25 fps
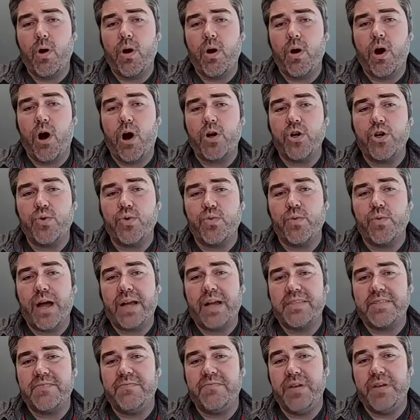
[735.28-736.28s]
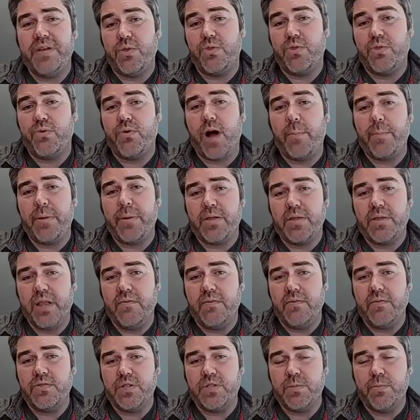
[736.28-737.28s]
or our direct philanthropic
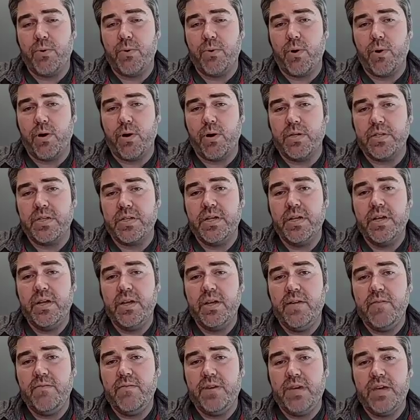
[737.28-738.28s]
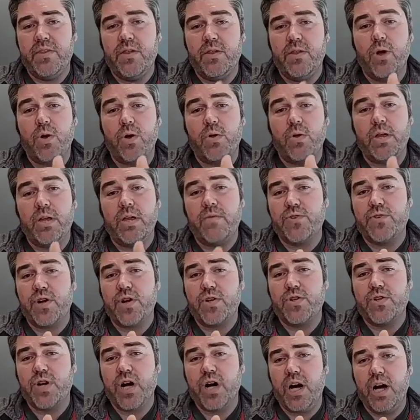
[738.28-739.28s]
level support via the local
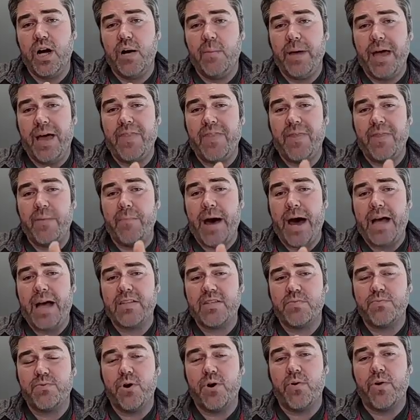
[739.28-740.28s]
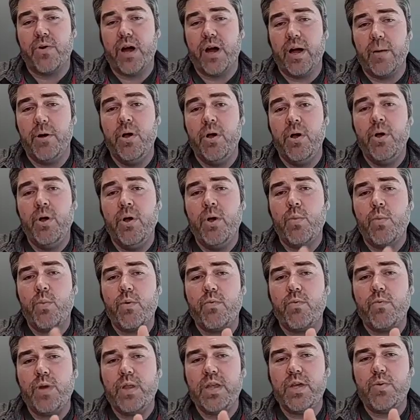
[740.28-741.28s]
infrastructure hub and the BASC program,
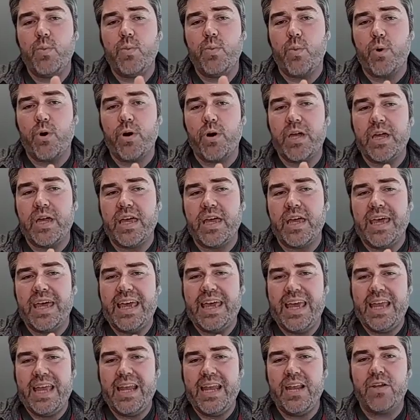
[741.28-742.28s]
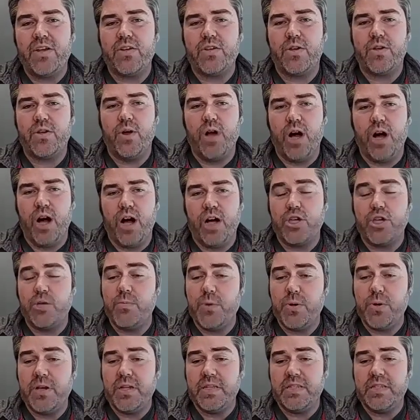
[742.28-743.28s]
we're really working in
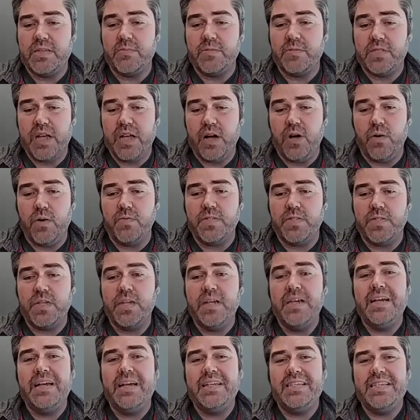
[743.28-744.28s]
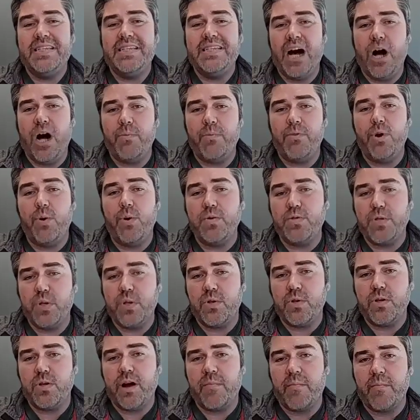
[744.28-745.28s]
communities themselves to help those
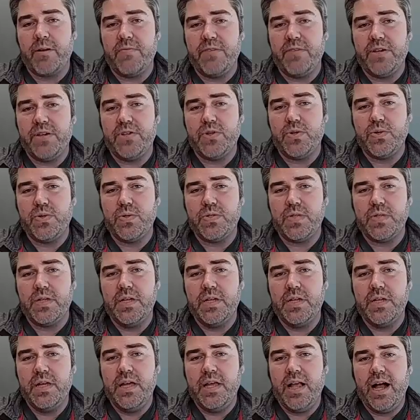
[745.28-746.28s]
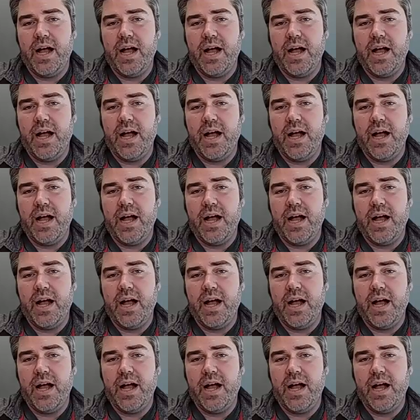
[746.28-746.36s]
local government officials